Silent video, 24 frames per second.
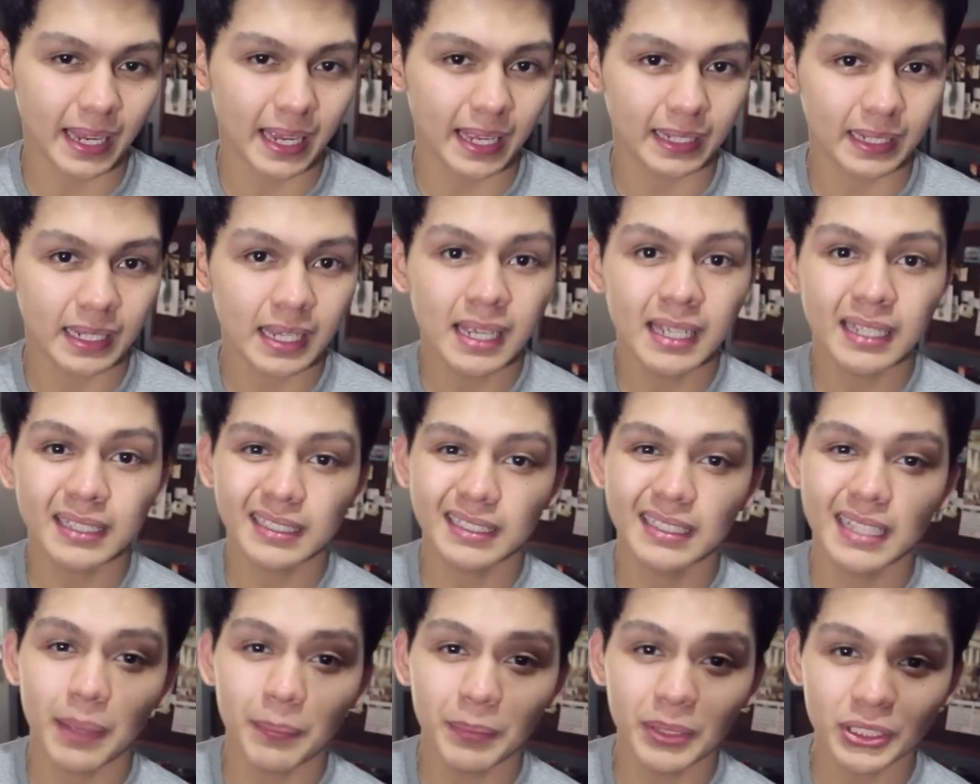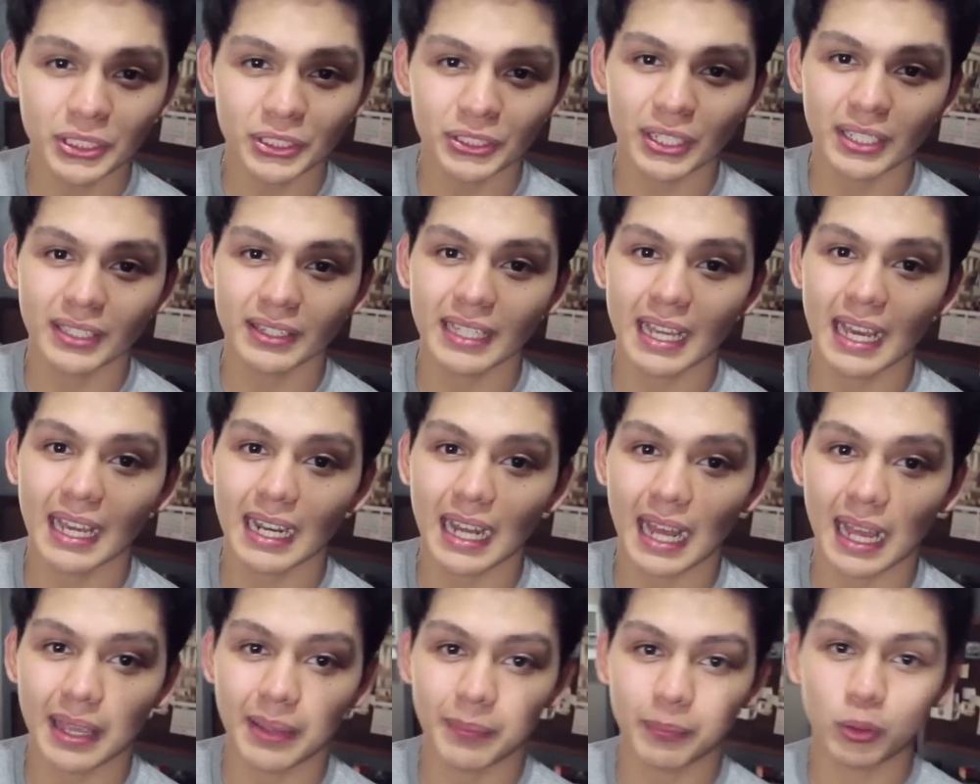And to demonstrate
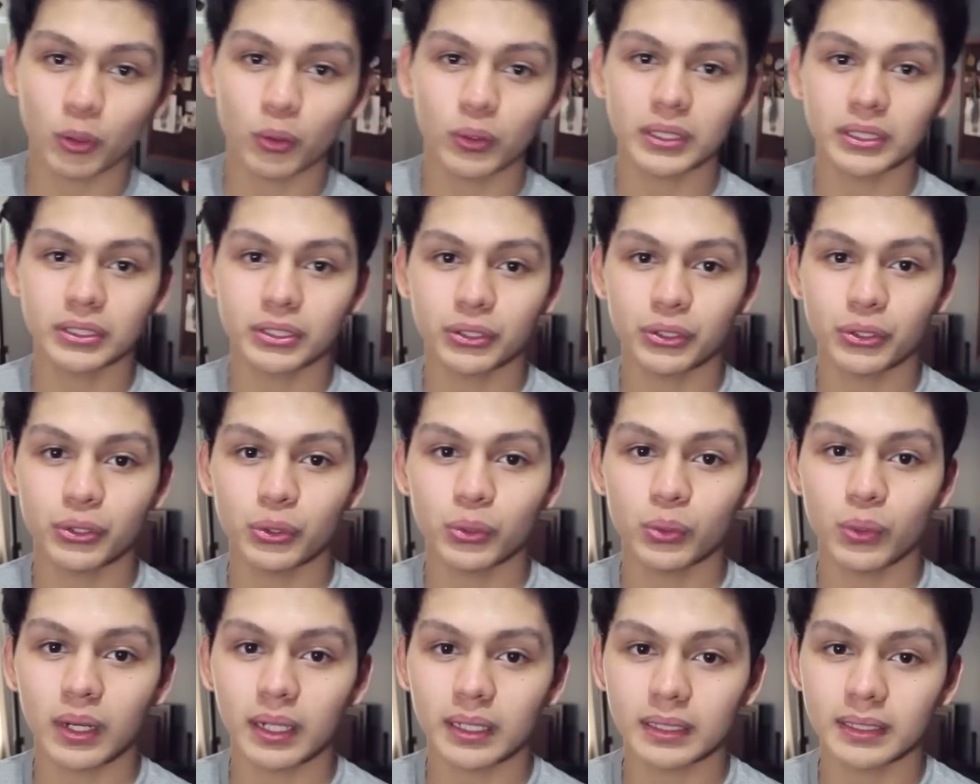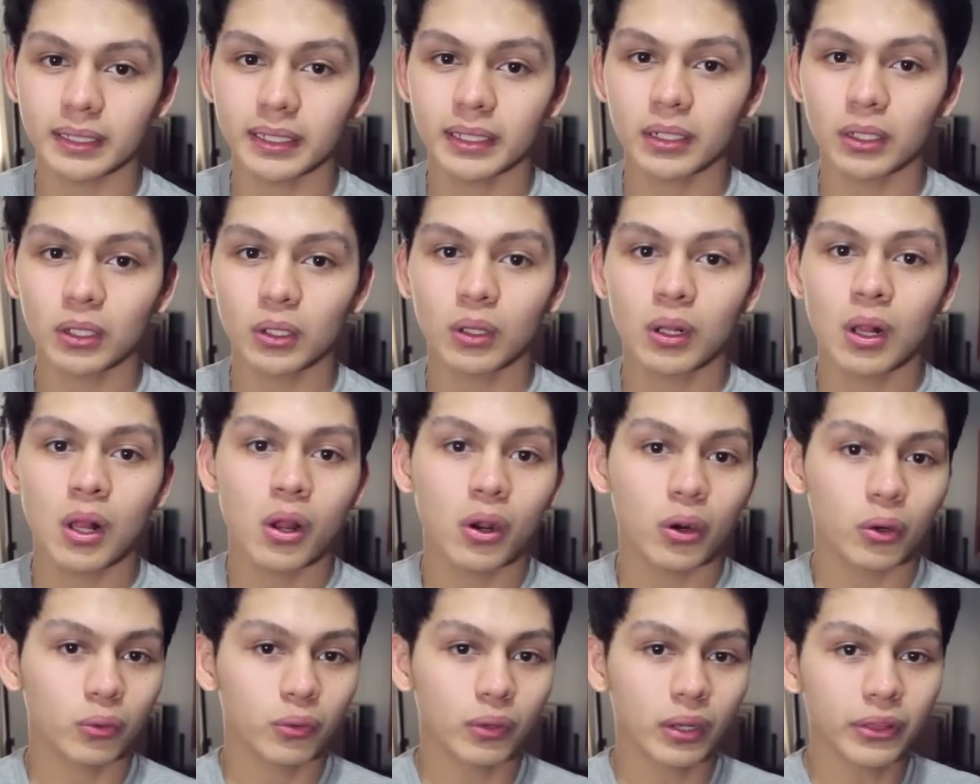that, I am going to do a little
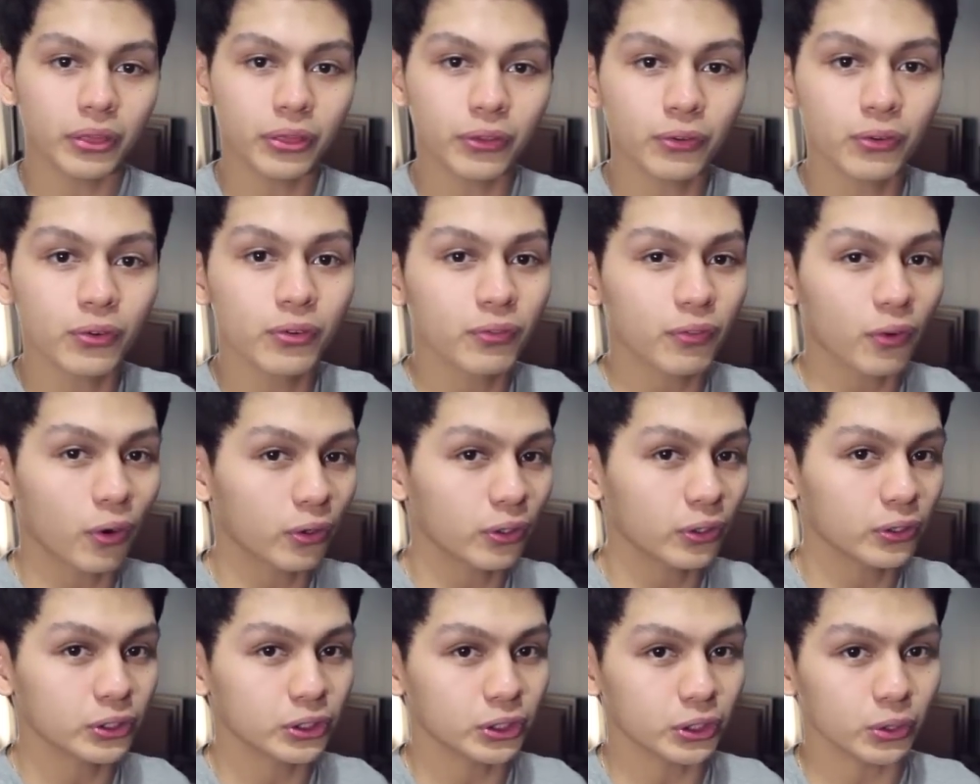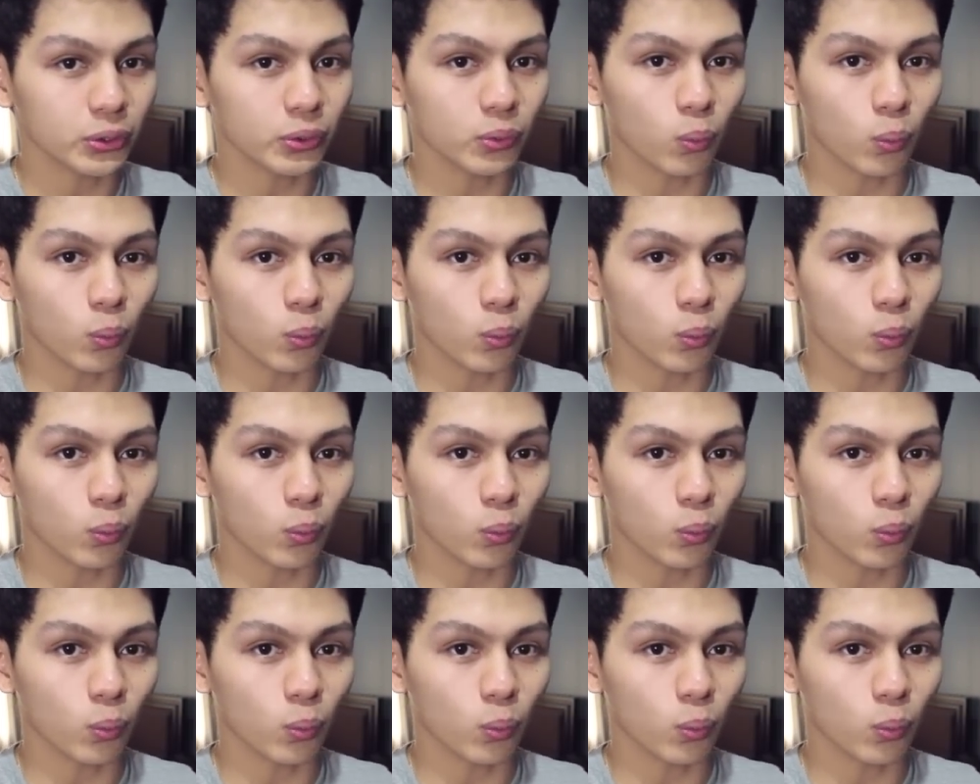run-through photo shoot